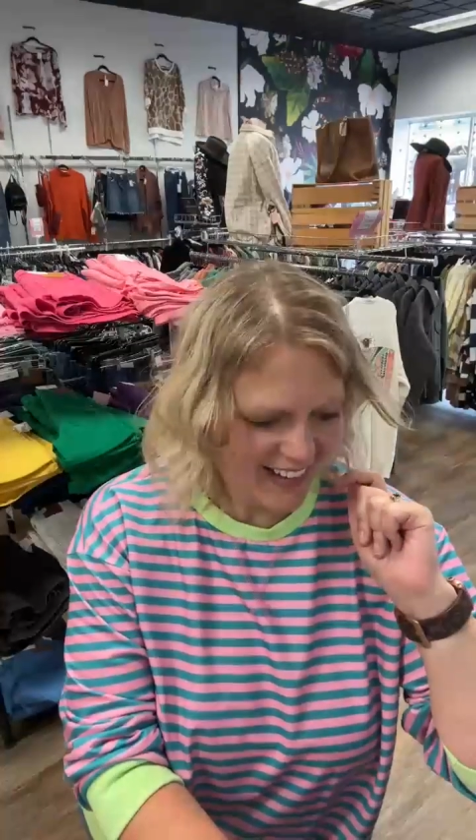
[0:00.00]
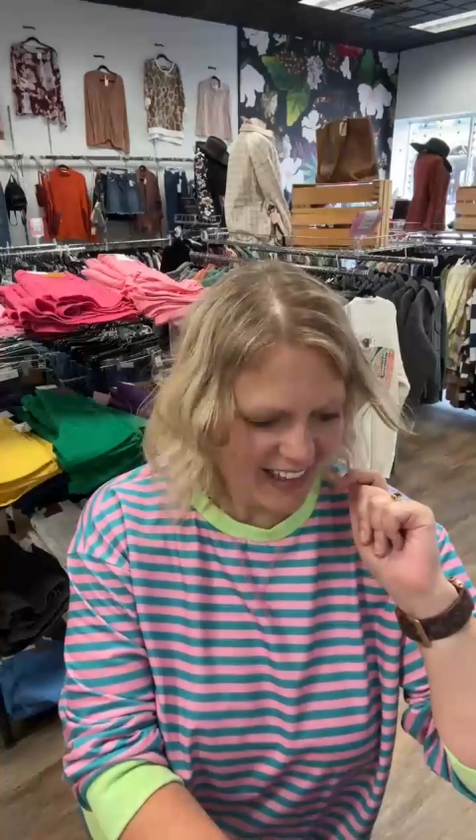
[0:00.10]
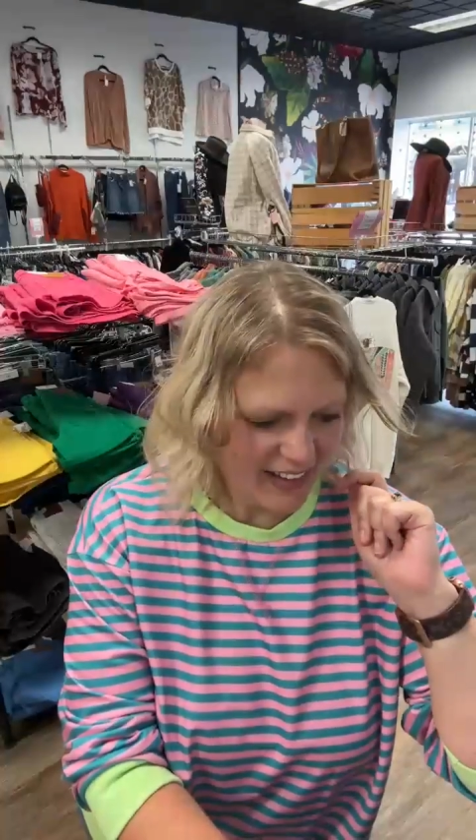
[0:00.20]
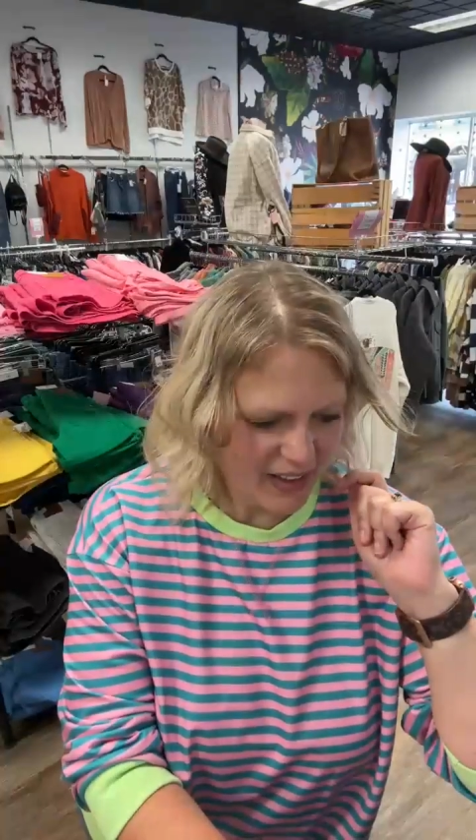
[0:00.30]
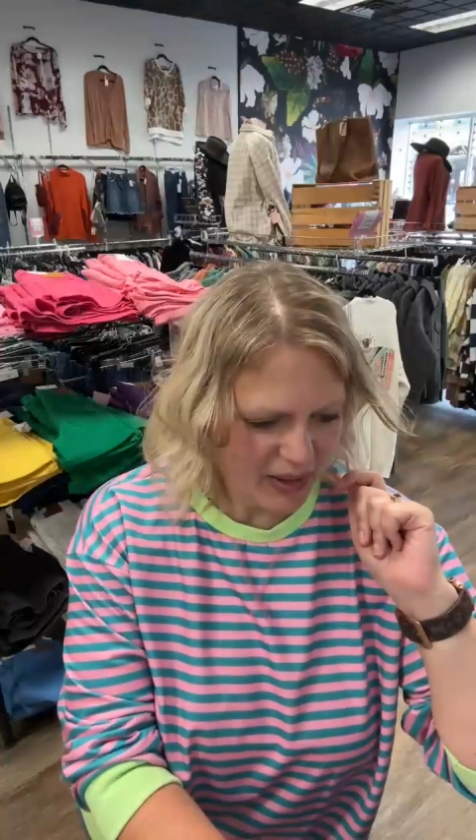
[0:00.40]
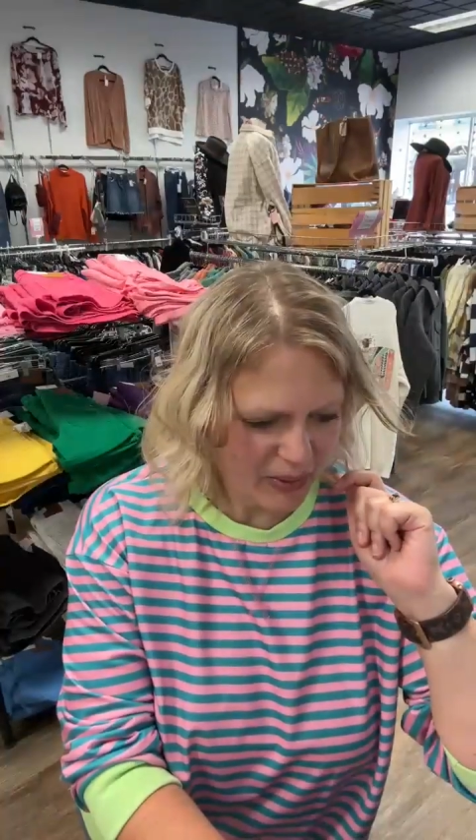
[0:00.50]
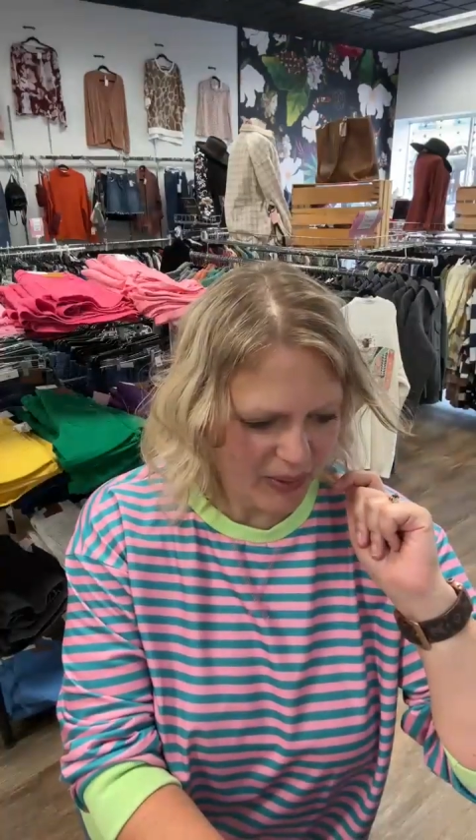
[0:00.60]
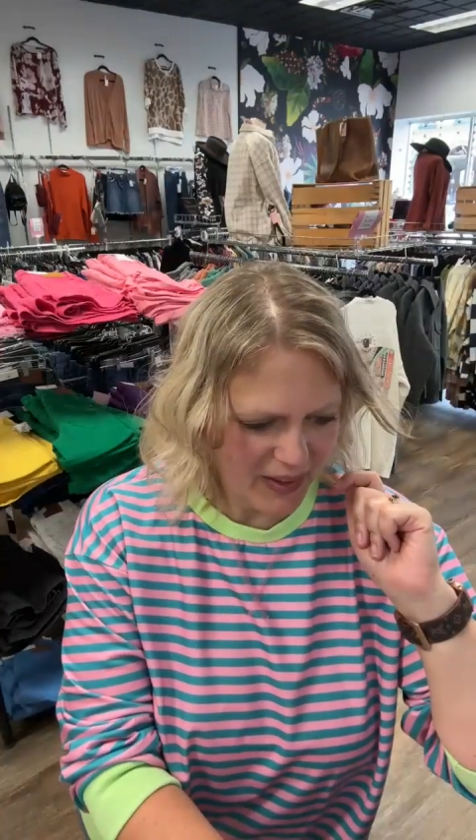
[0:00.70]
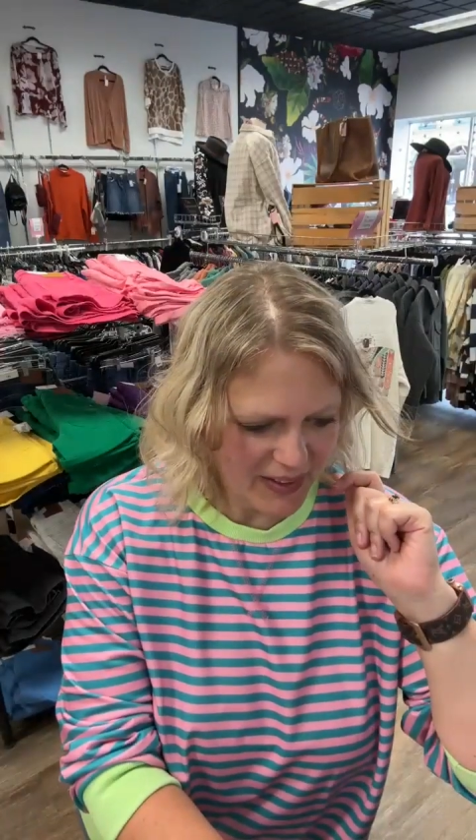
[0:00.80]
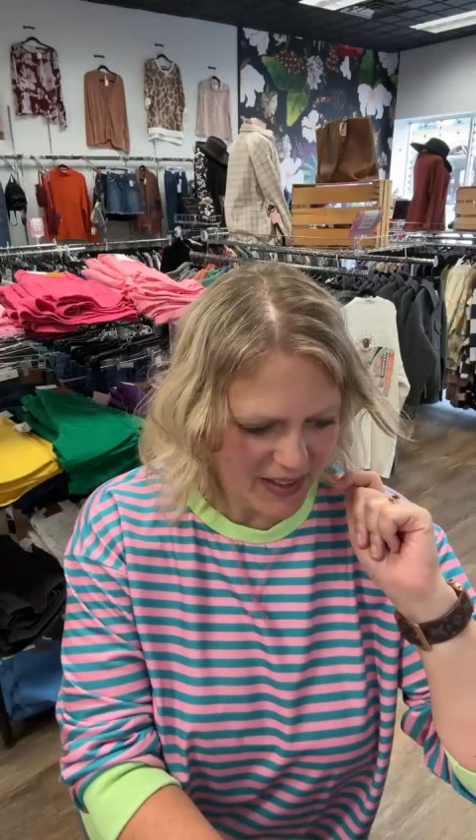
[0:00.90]
Hi there,
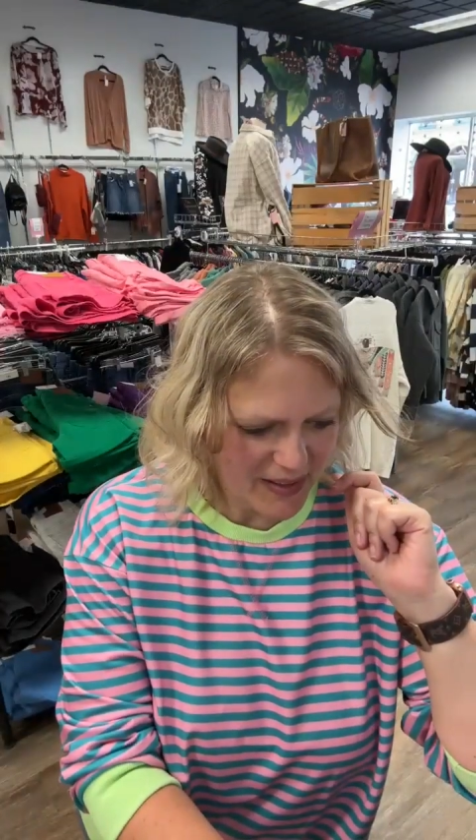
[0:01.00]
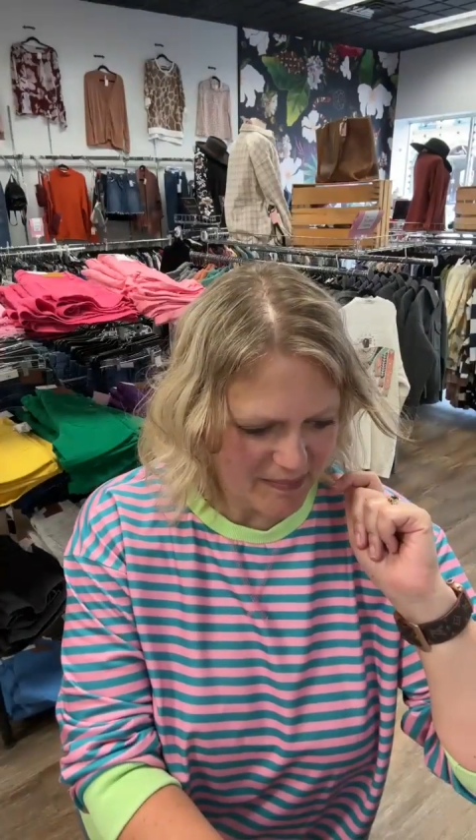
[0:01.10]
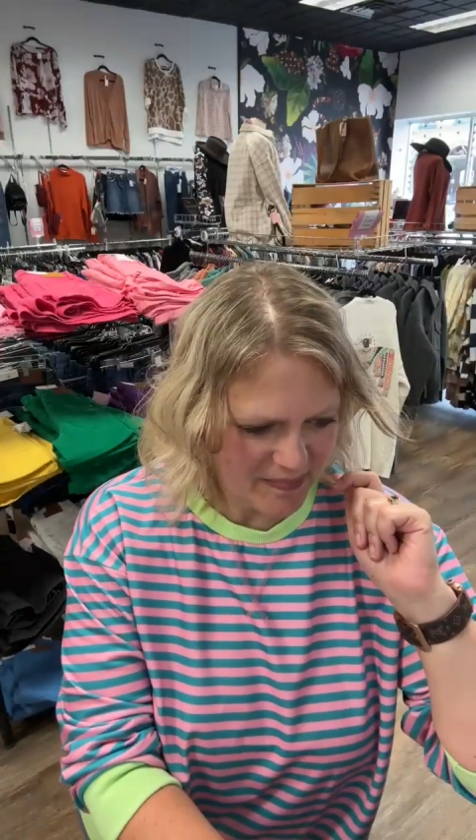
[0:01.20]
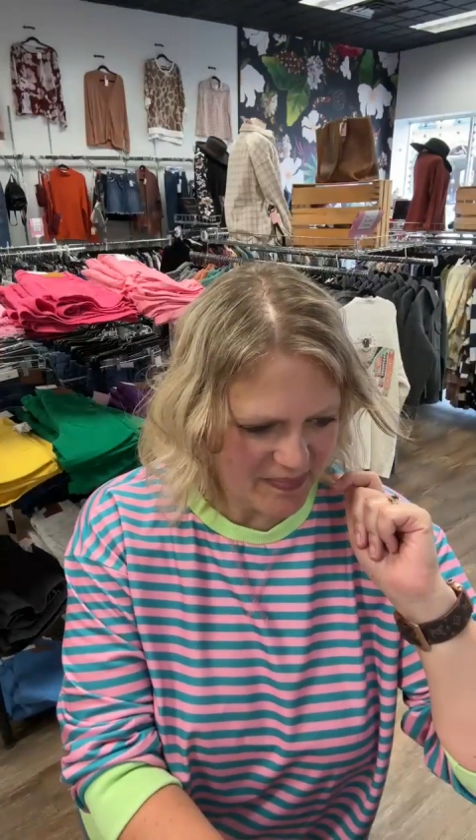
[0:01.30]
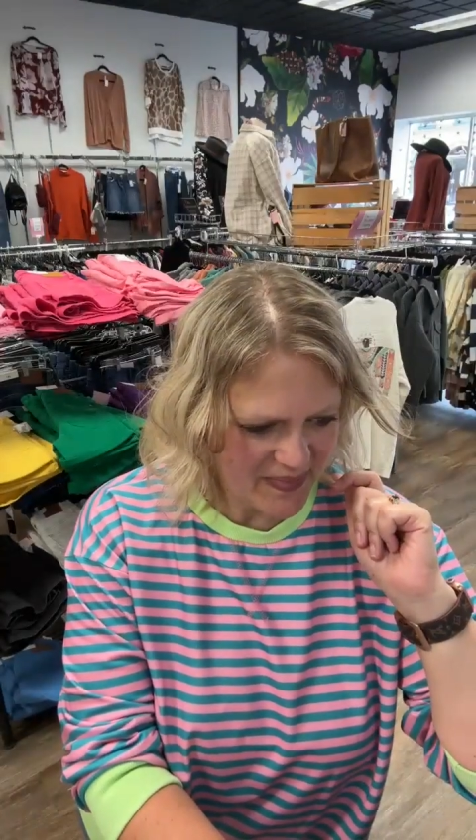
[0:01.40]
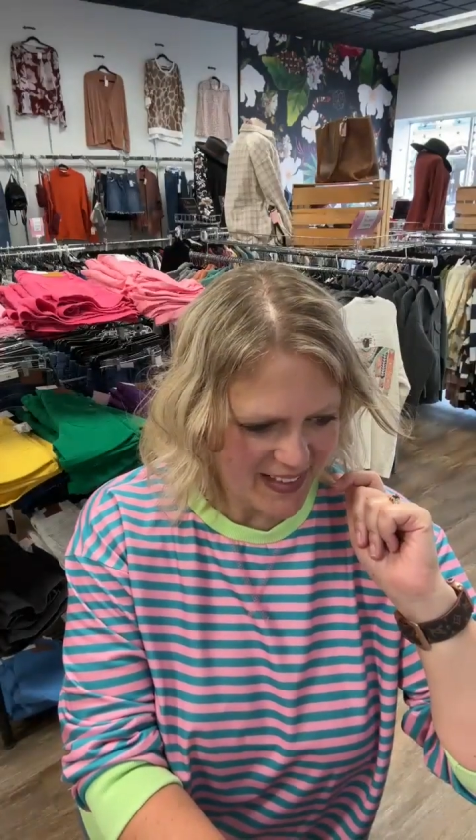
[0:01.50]
welcome.